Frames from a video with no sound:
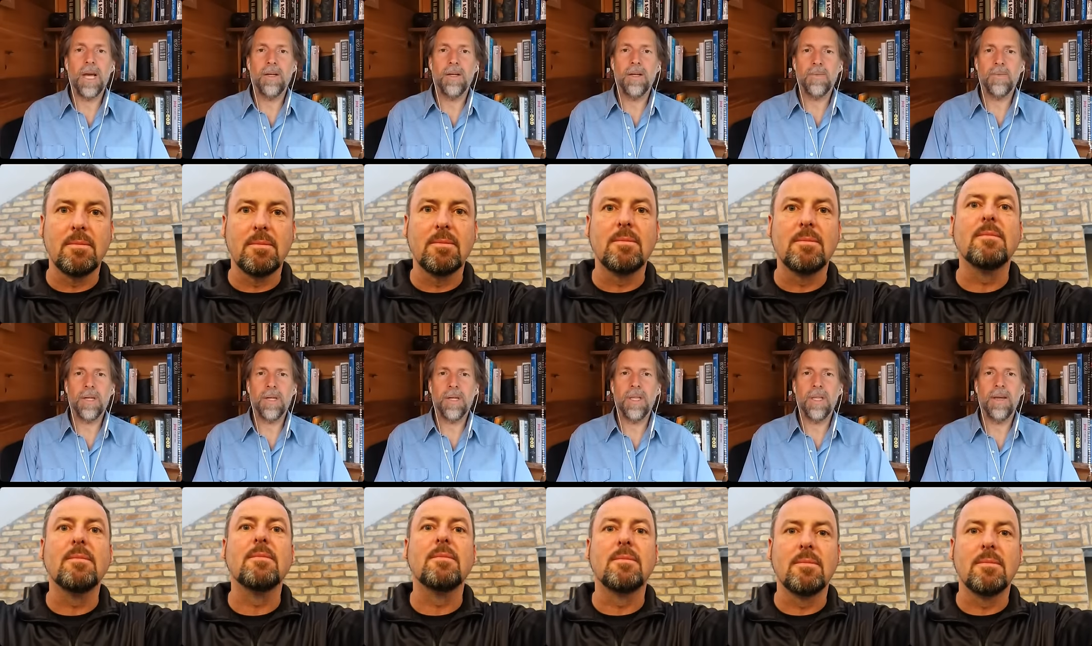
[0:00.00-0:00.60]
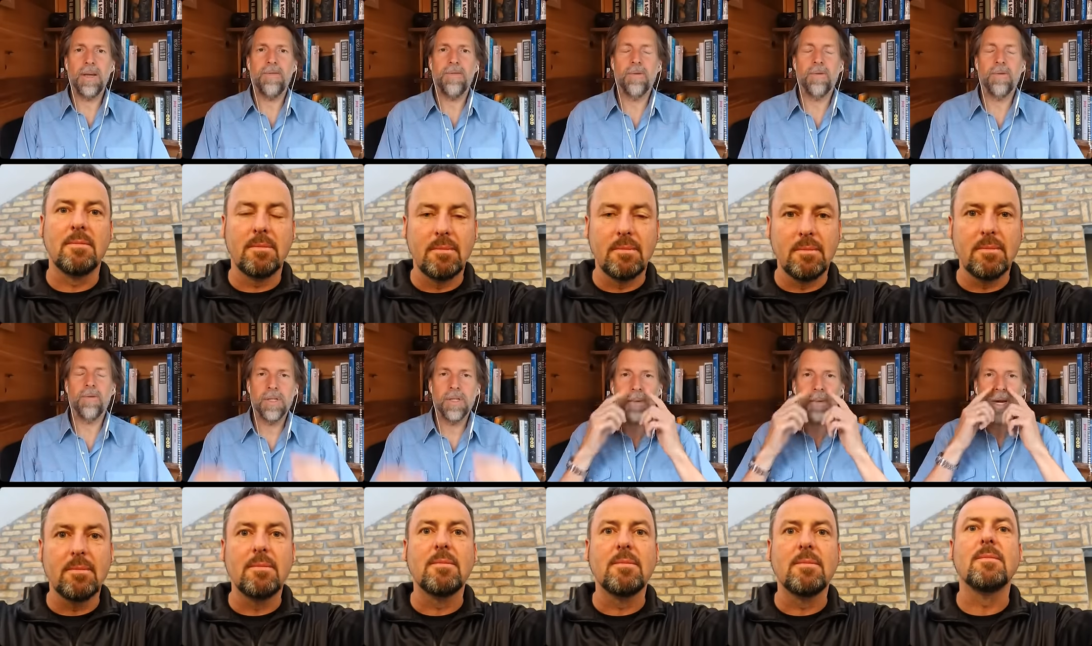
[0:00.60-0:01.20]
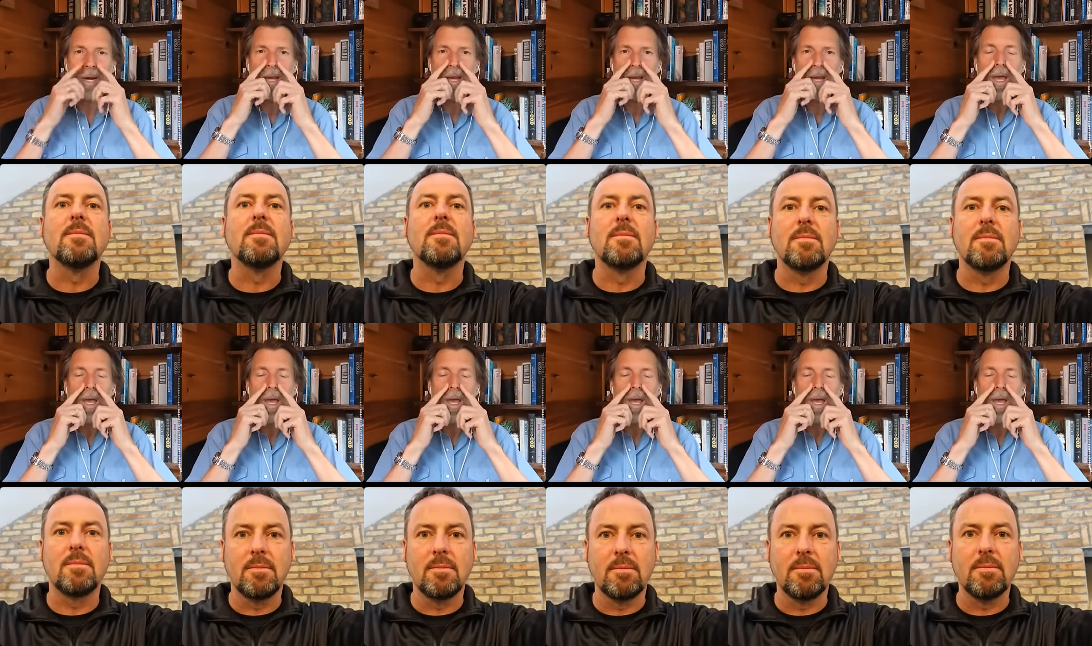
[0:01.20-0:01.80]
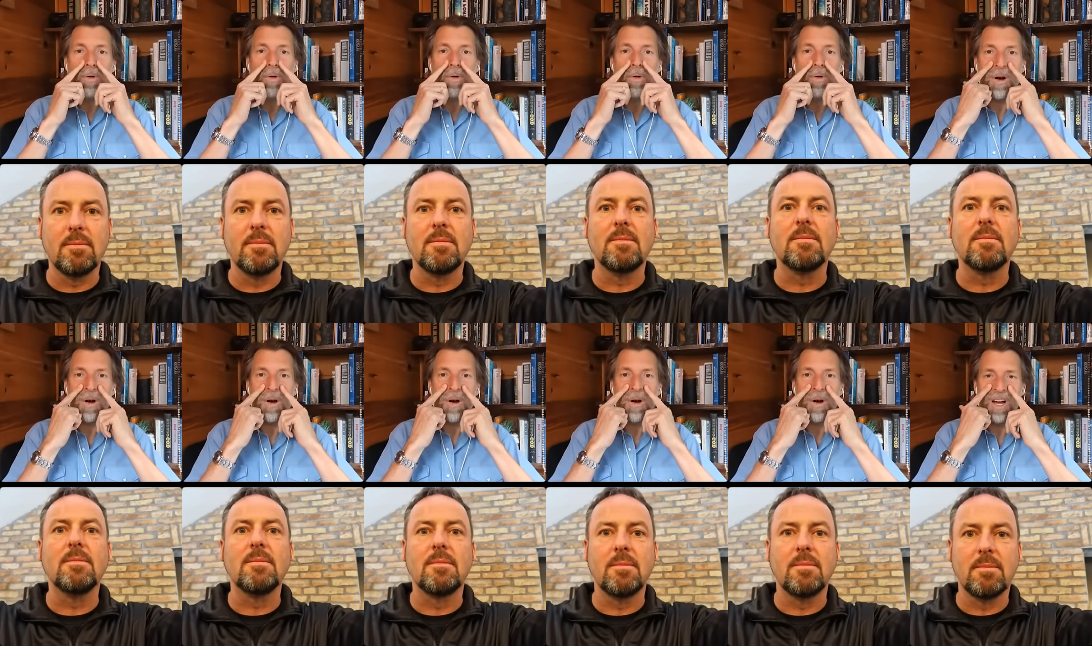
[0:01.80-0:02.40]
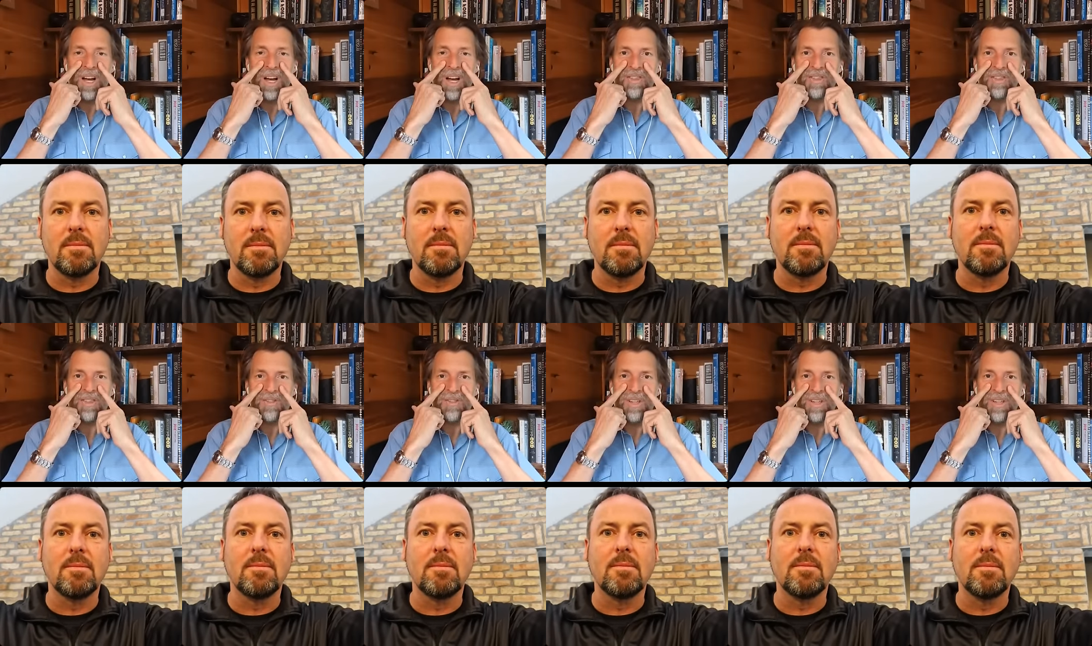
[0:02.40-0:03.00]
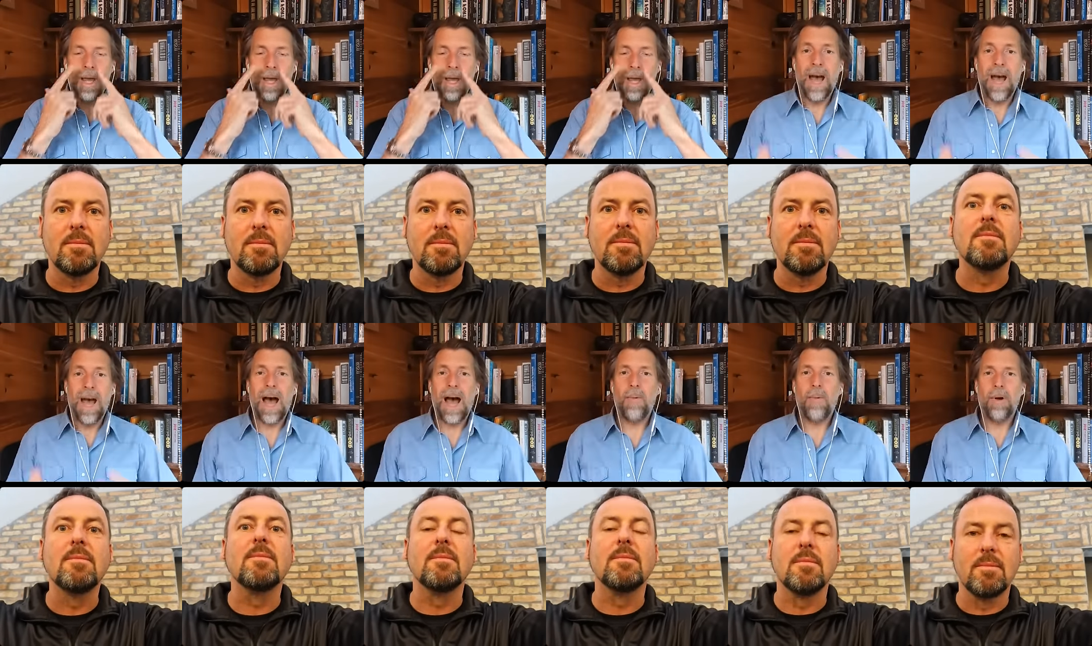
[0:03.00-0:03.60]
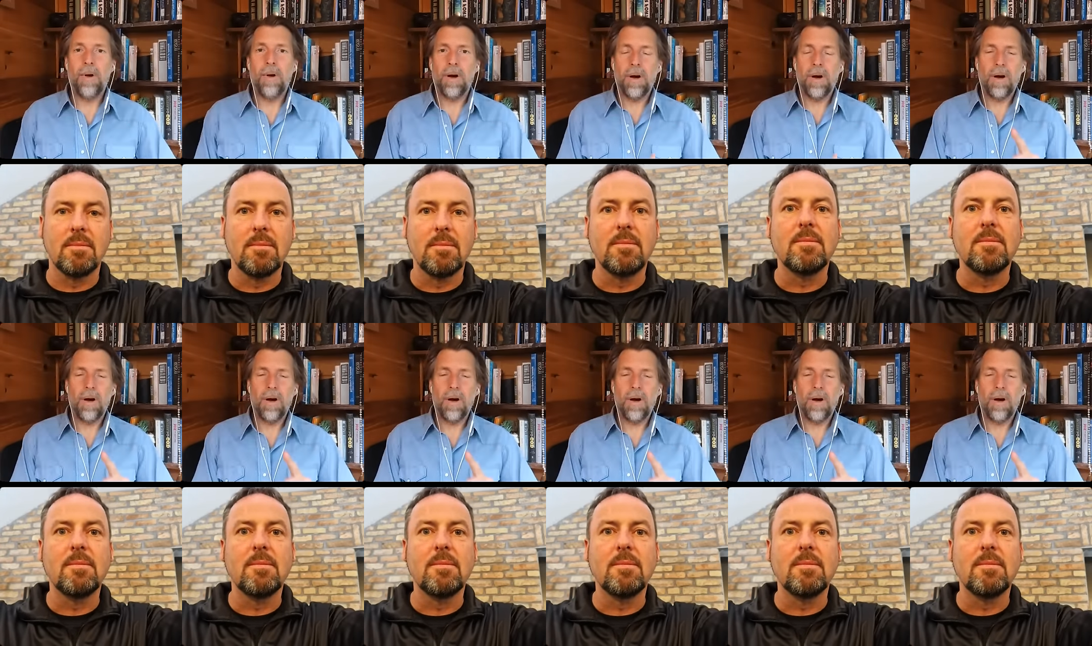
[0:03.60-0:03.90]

Speaker 1: especially if you're somebody with small nostrils. I would